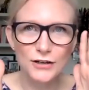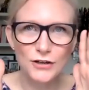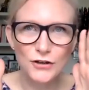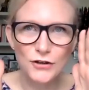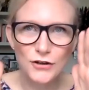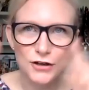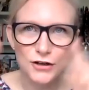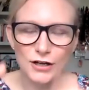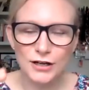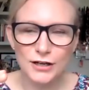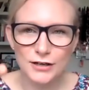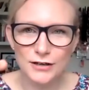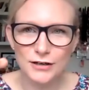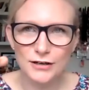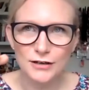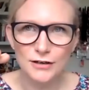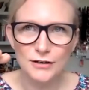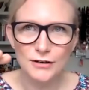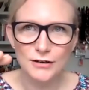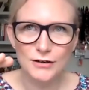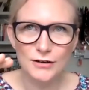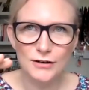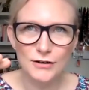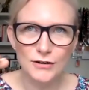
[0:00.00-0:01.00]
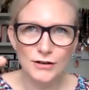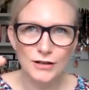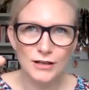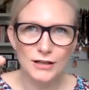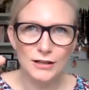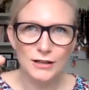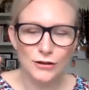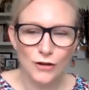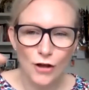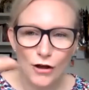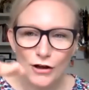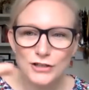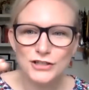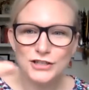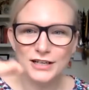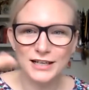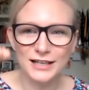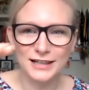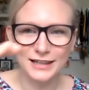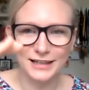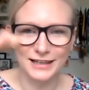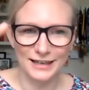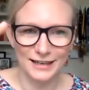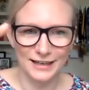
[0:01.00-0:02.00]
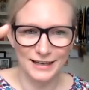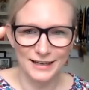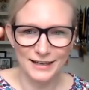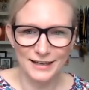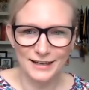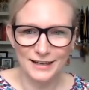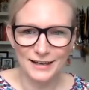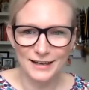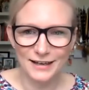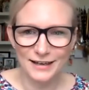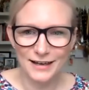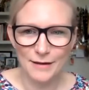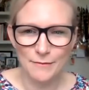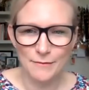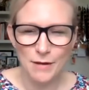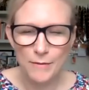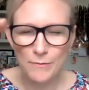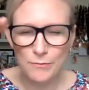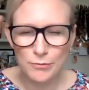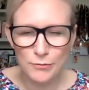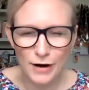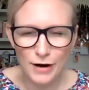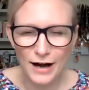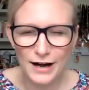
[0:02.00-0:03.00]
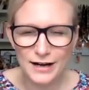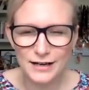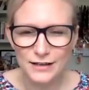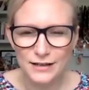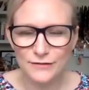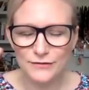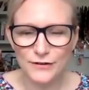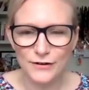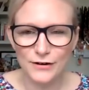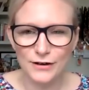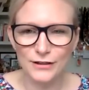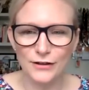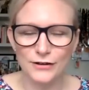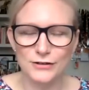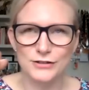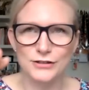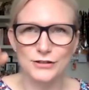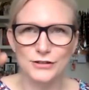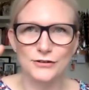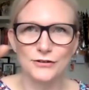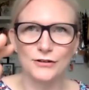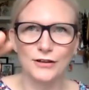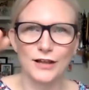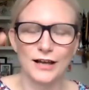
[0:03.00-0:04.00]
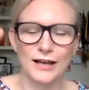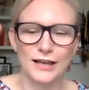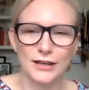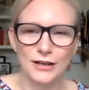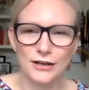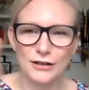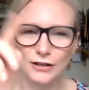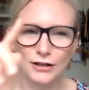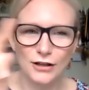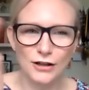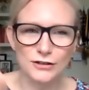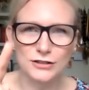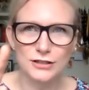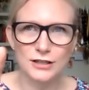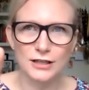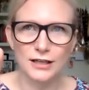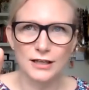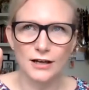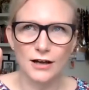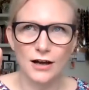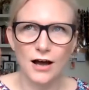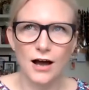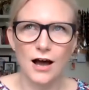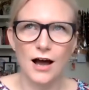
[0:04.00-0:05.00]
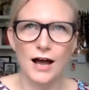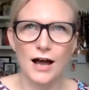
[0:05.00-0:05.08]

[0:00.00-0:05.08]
can logically, and my brain is very logical, like you can logically go,